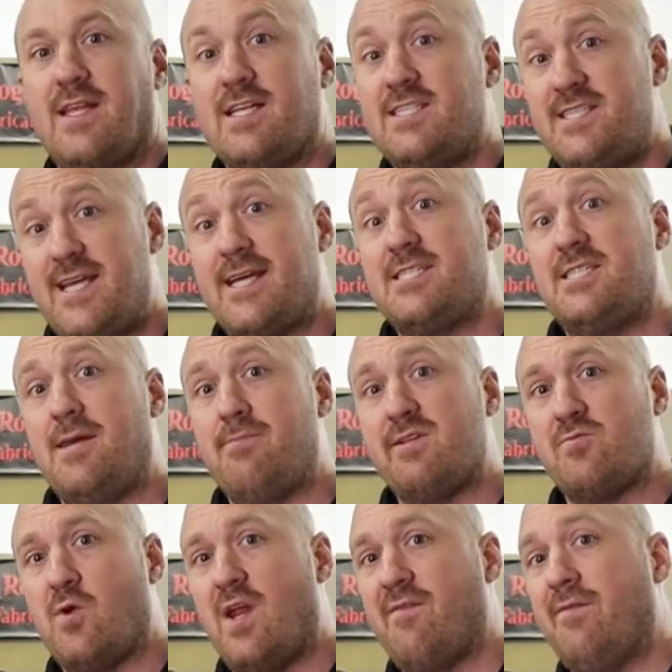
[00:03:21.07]
This next tip
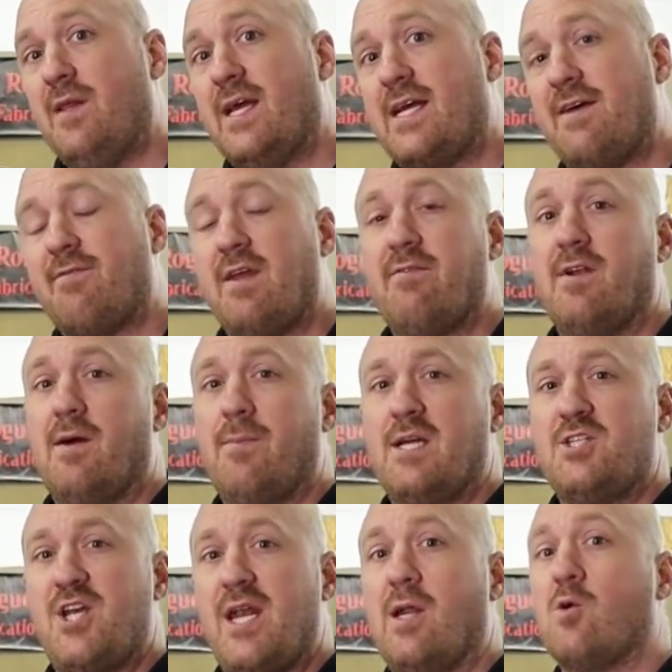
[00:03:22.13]
is one I feel like I've given on my
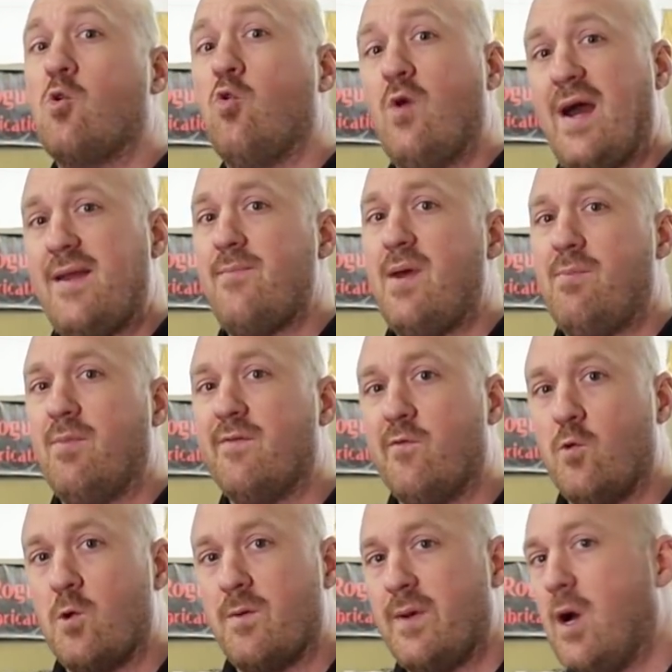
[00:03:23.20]
channel quite a bit
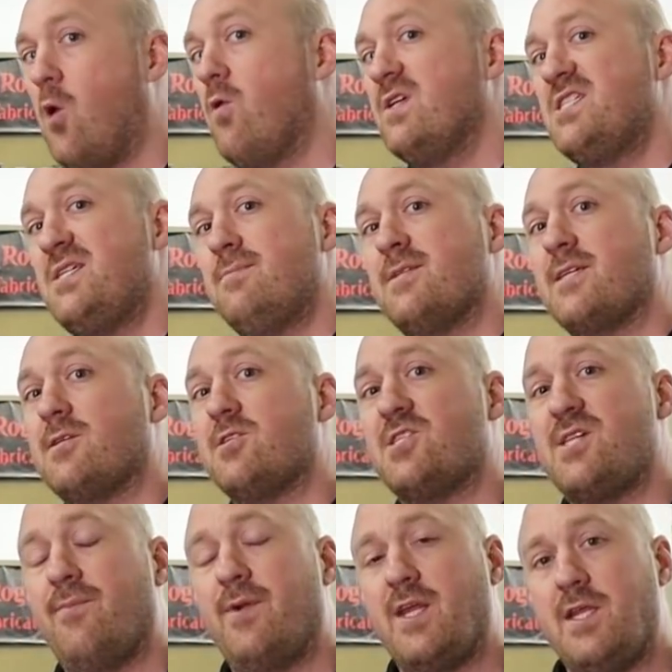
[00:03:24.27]
before, but it always seems like there's
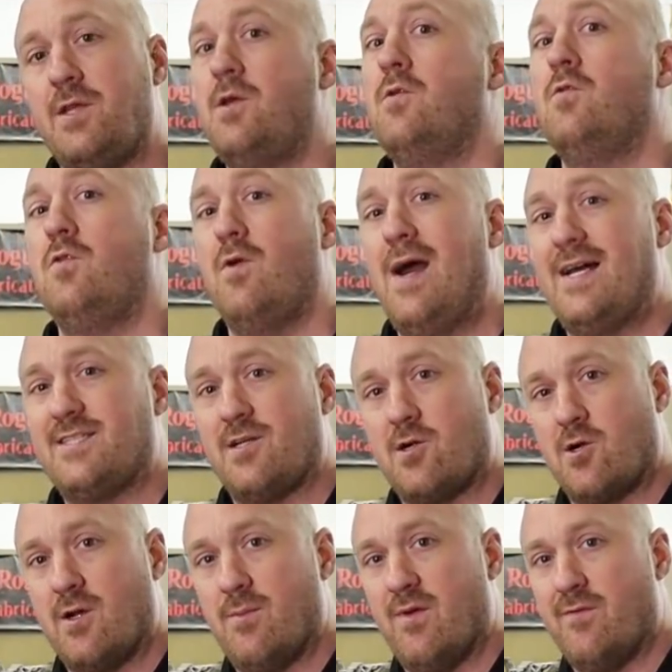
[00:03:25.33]
somebody new who hasn't
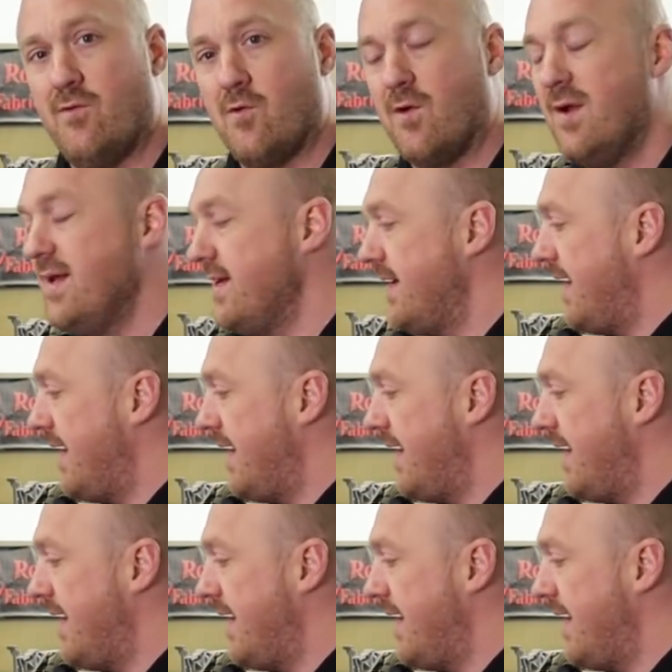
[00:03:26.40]
heard it before.